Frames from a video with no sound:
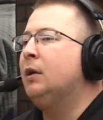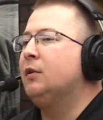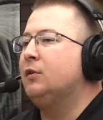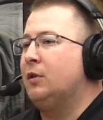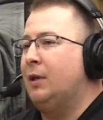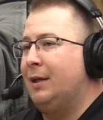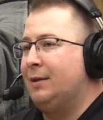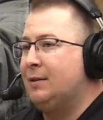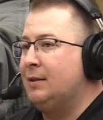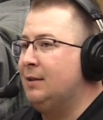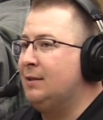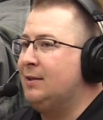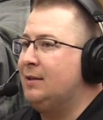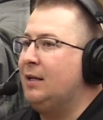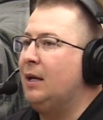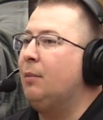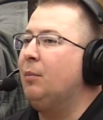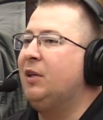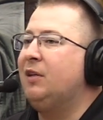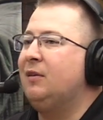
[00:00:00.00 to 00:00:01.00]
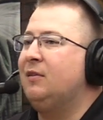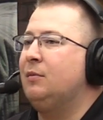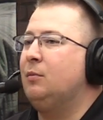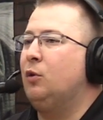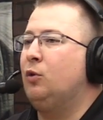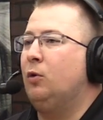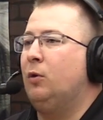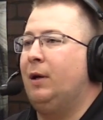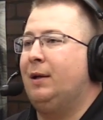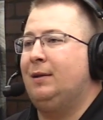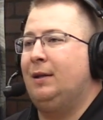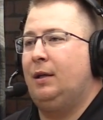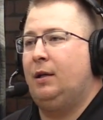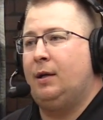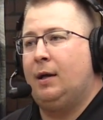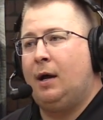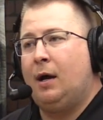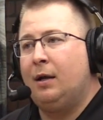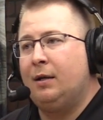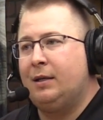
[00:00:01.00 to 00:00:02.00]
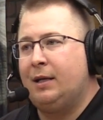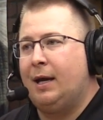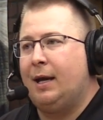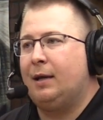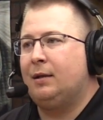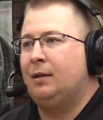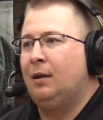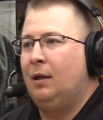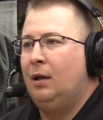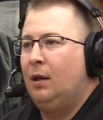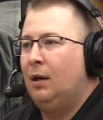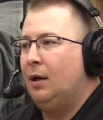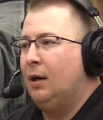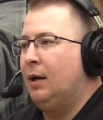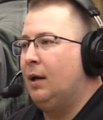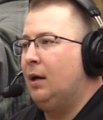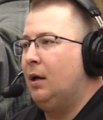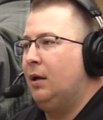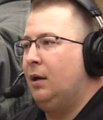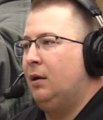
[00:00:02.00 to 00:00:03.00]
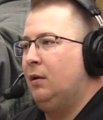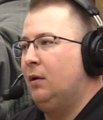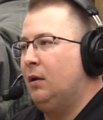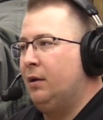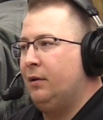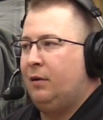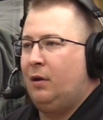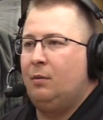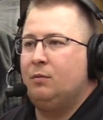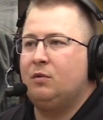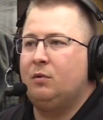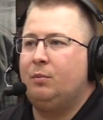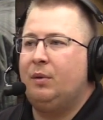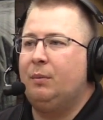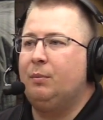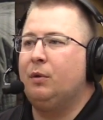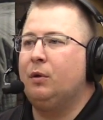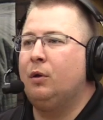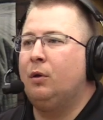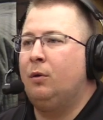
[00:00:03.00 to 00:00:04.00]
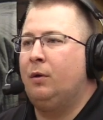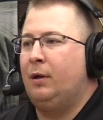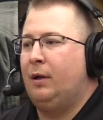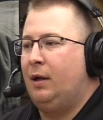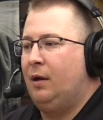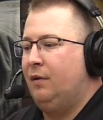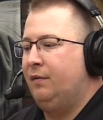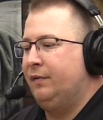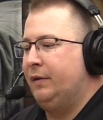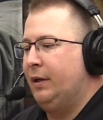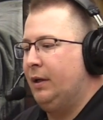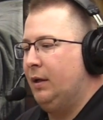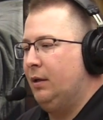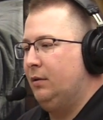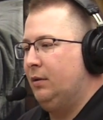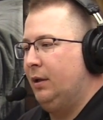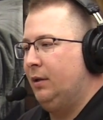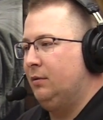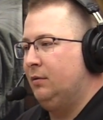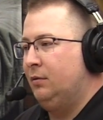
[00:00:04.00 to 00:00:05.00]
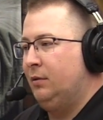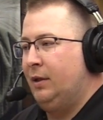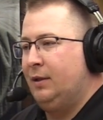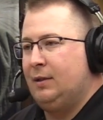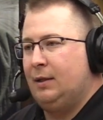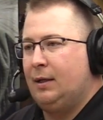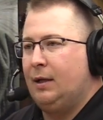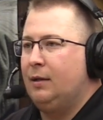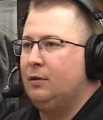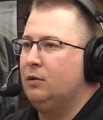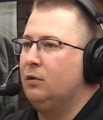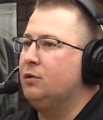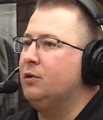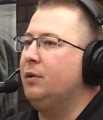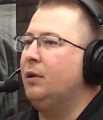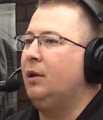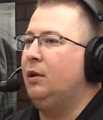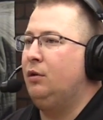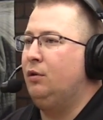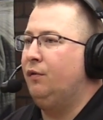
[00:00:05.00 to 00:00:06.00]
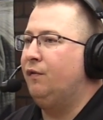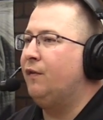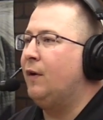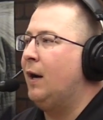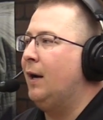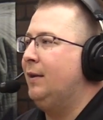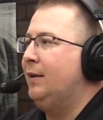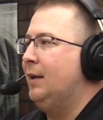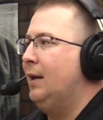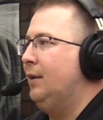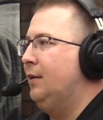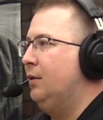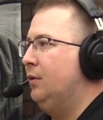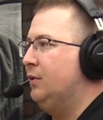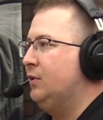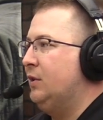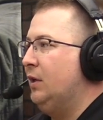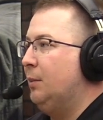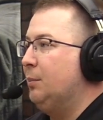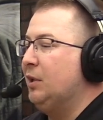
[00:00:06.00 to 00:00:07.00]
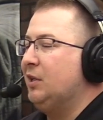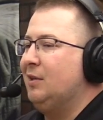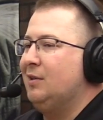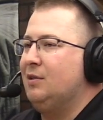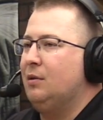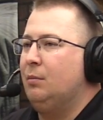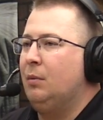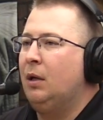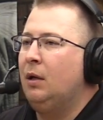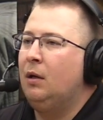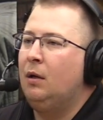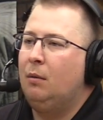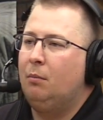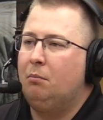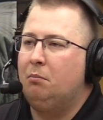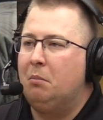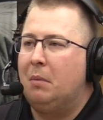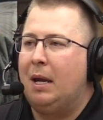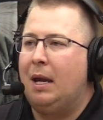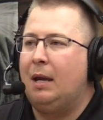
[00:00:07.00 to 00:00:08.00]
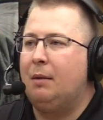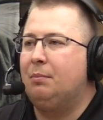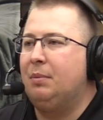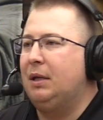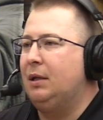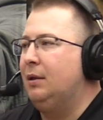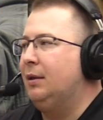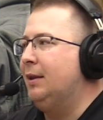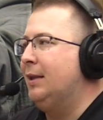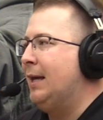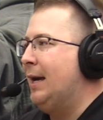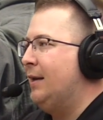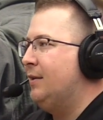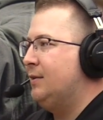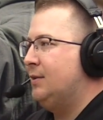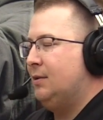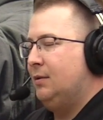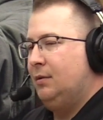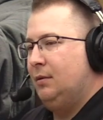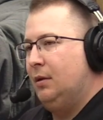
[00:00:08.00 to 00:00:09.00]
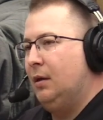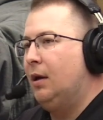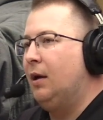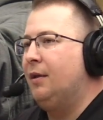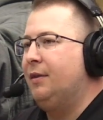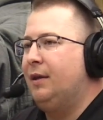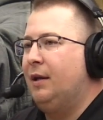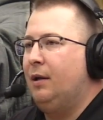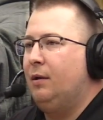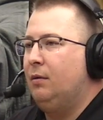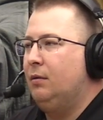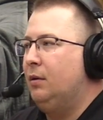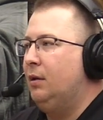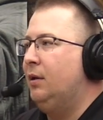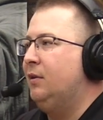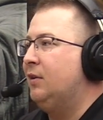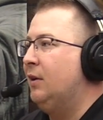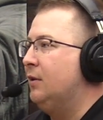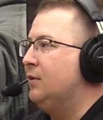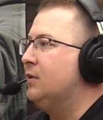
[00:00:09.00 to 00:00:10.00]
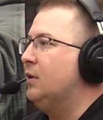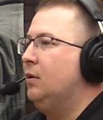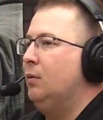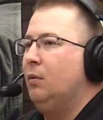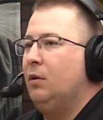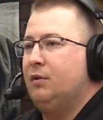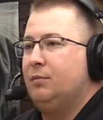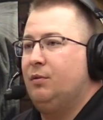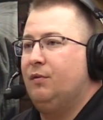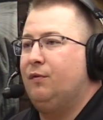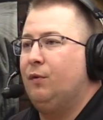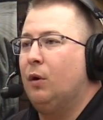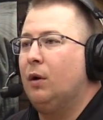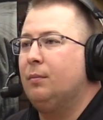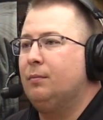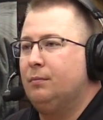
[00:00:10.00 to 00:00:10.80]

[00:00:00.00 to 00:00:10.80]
So that's an astigmatism correcting contact. Uh, and a lot of times when people go in, have uh, like LASIK eye surgery, they do find that their astigmatism may be less uh, than it, intense than it was before.